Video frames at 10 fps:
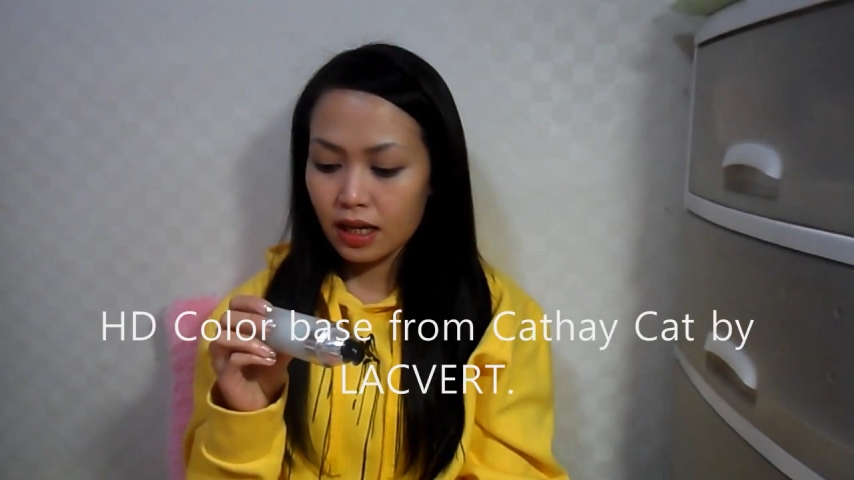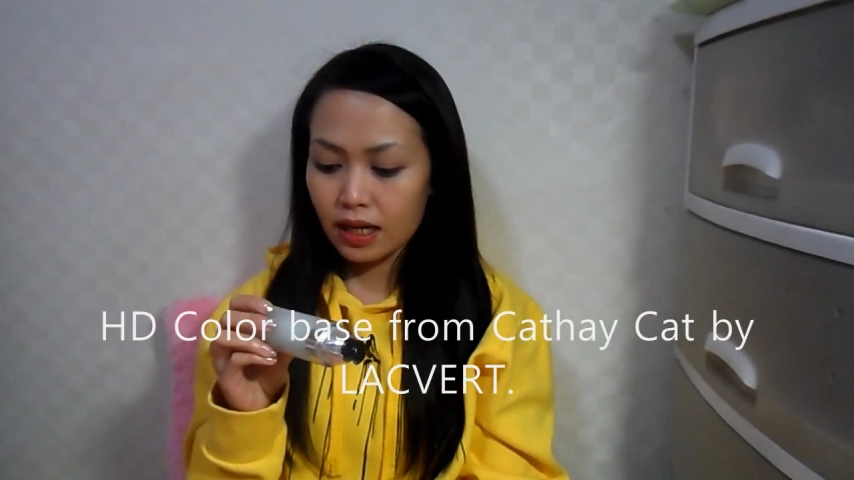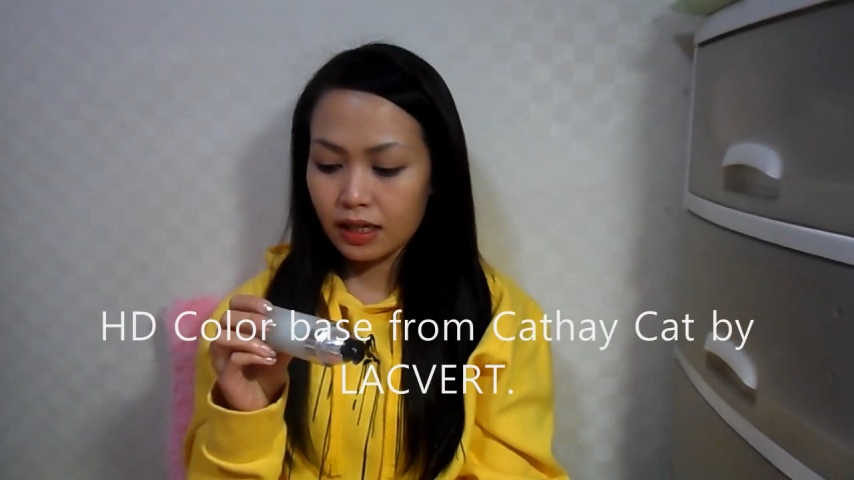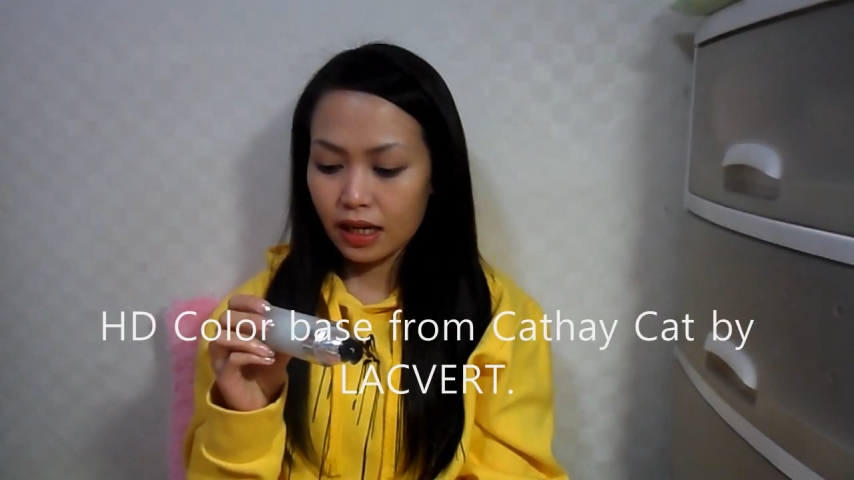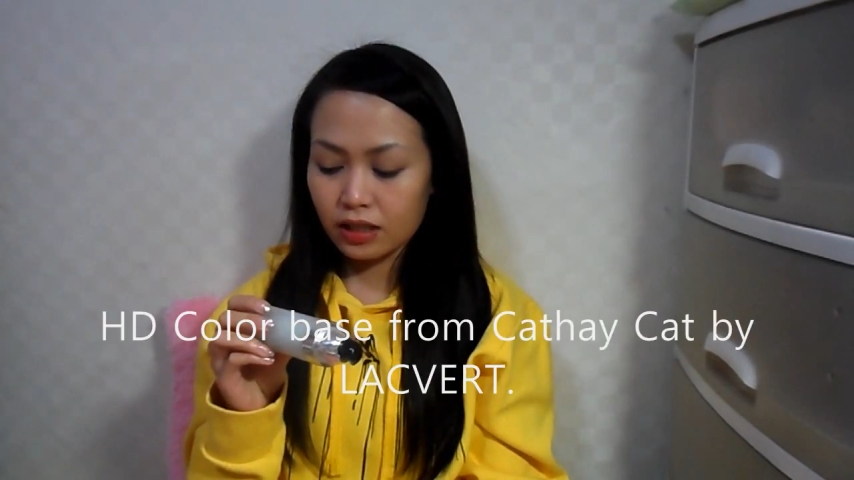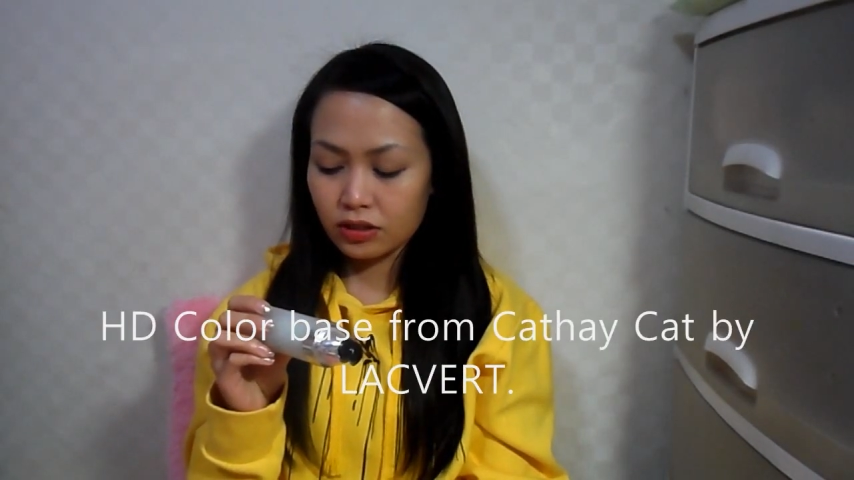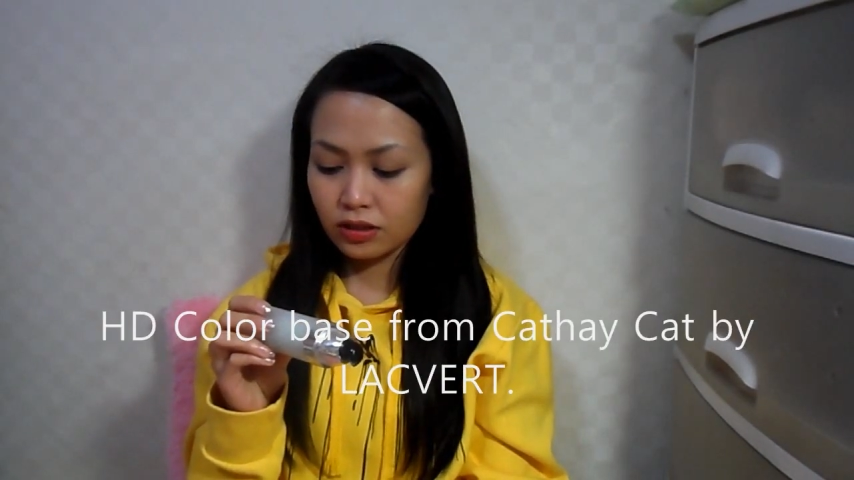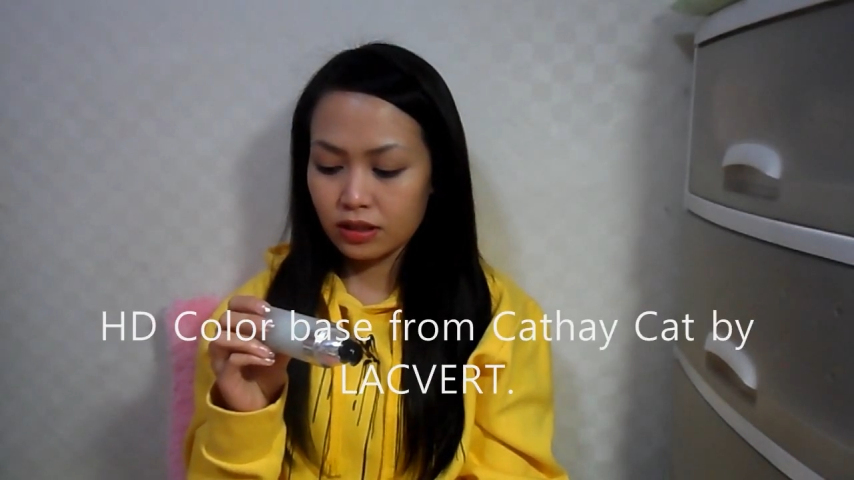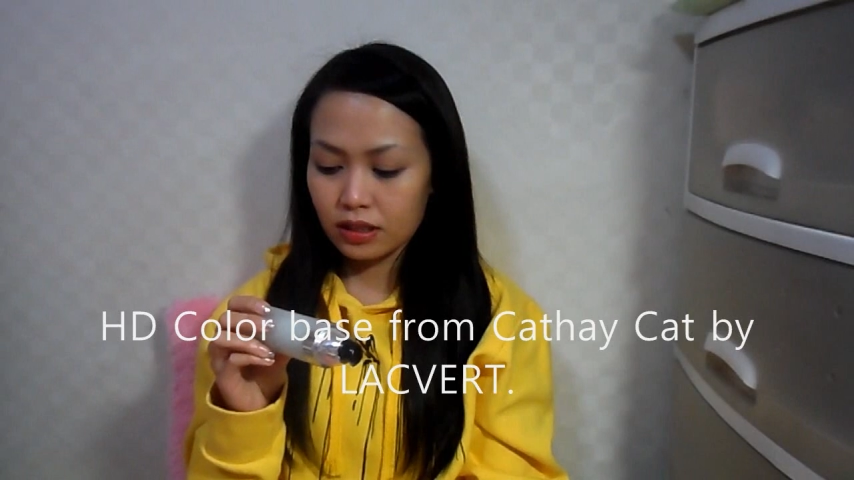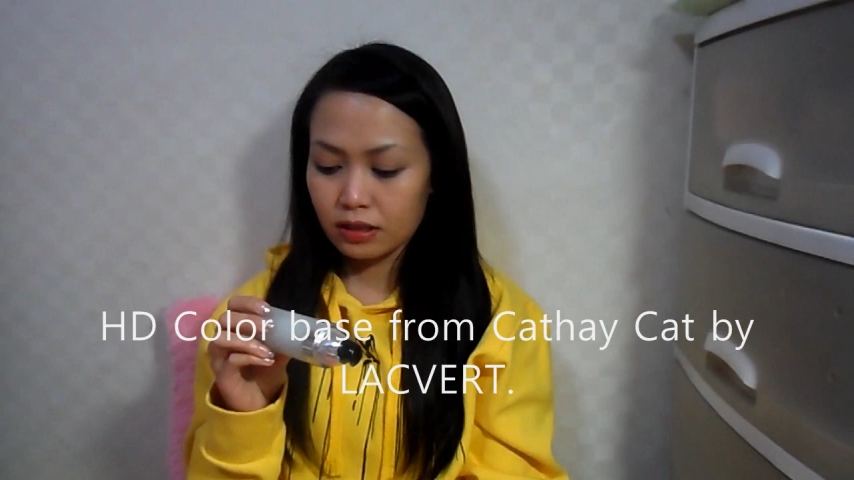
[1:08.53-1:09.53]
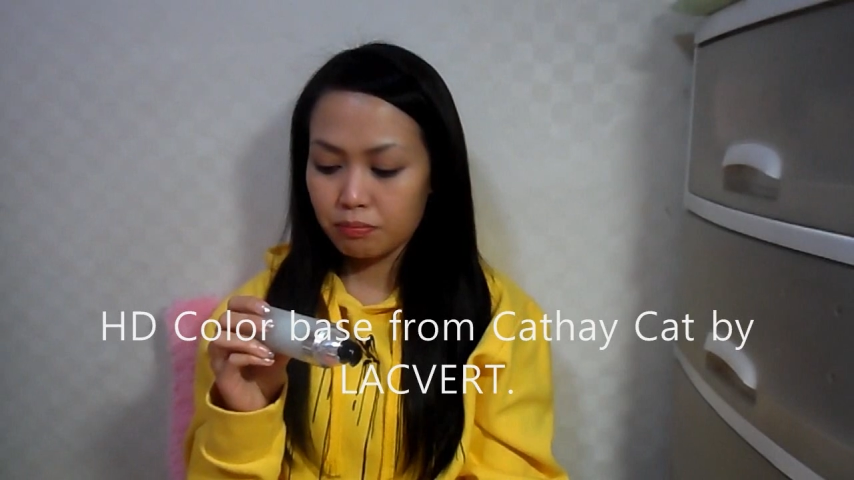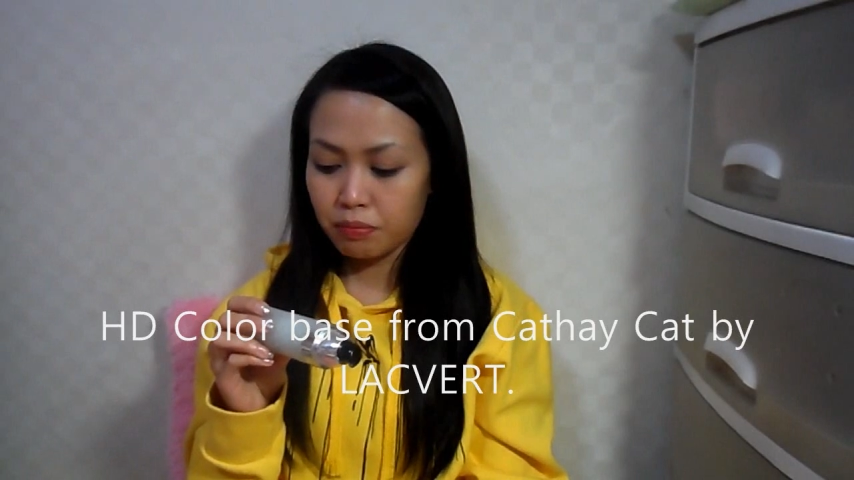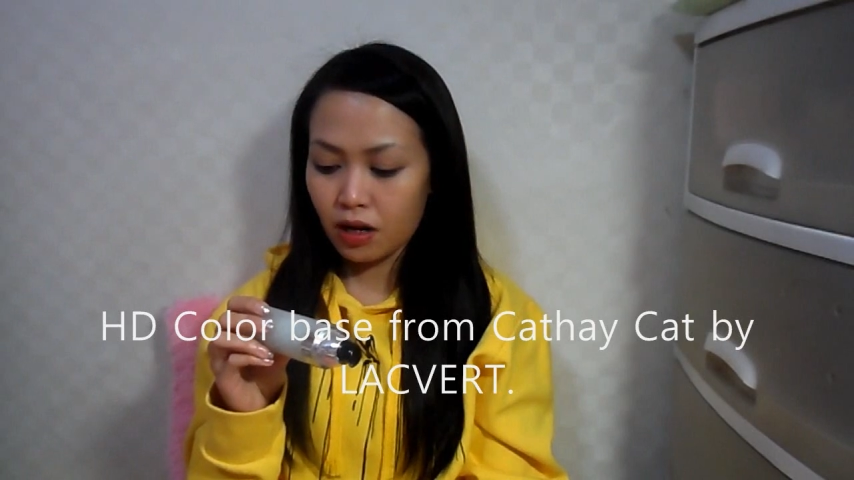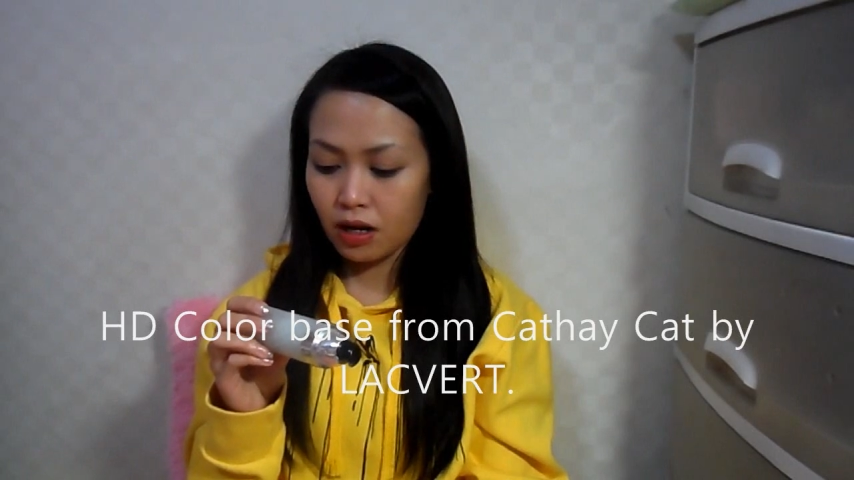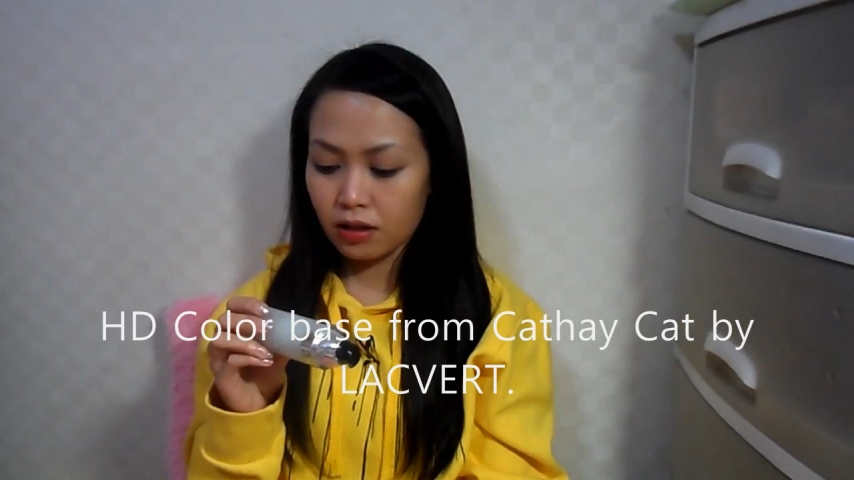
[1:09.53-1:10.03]
and HD
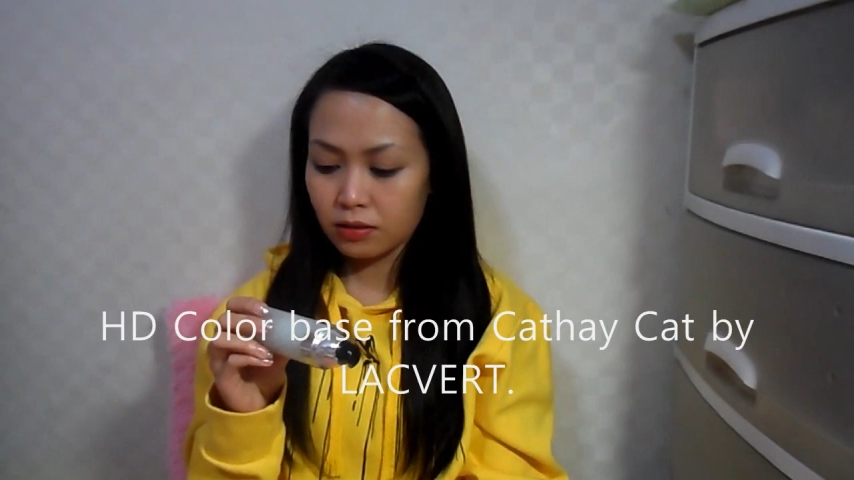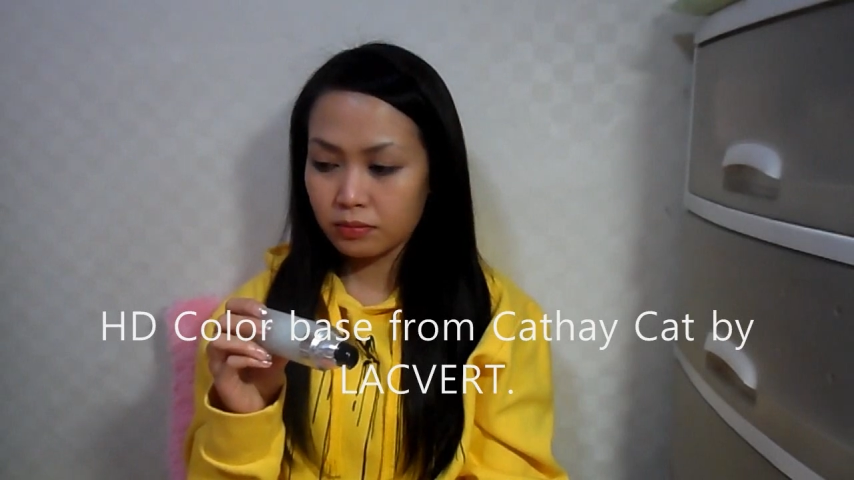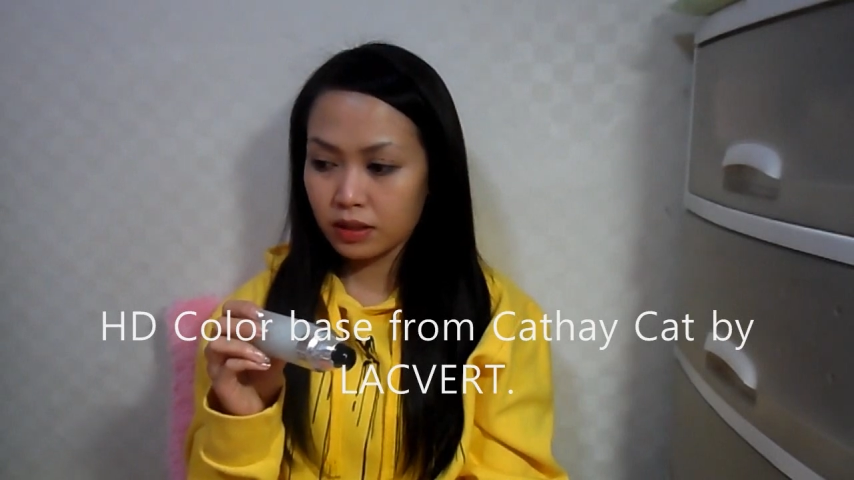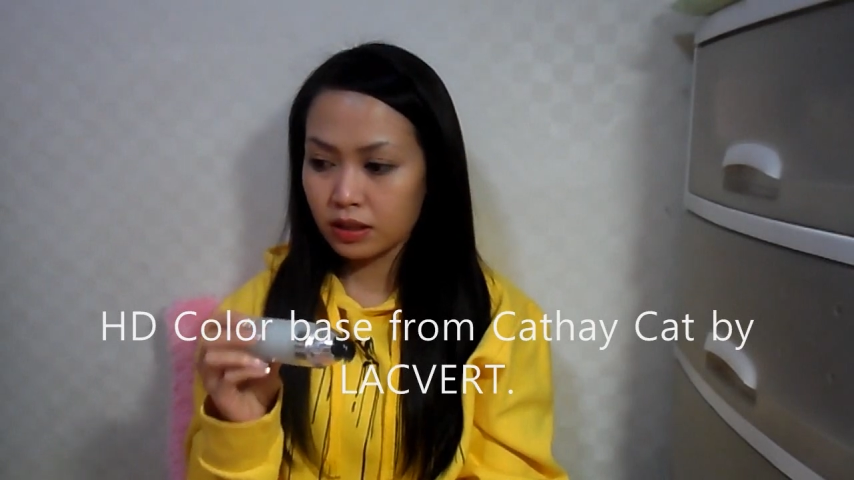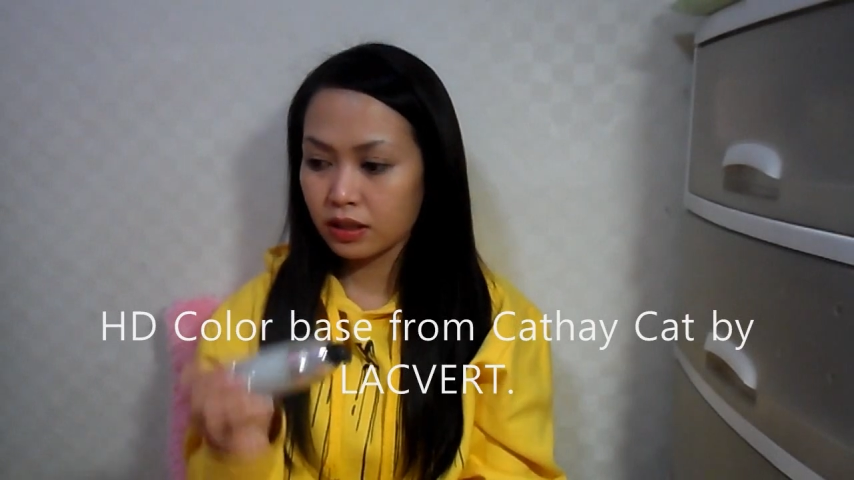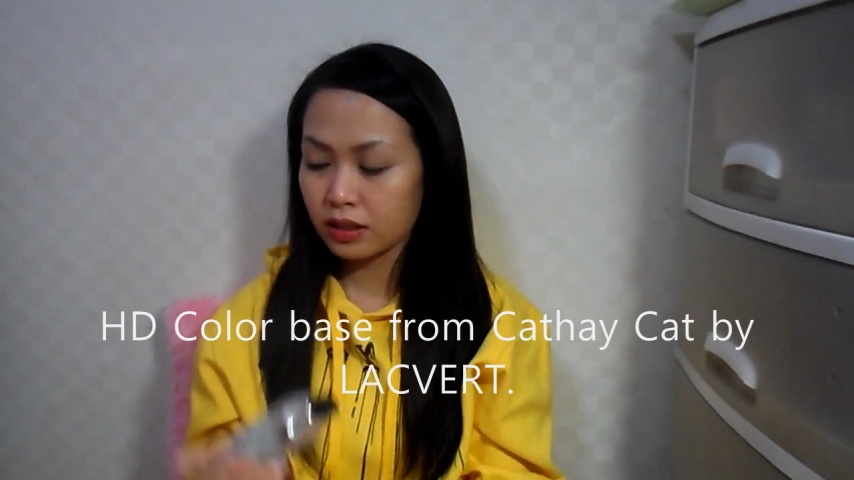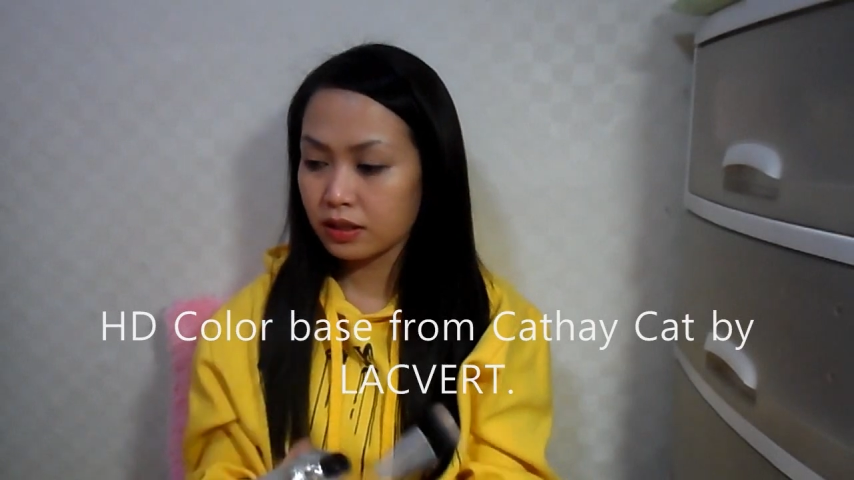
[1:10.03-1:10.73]
Balm.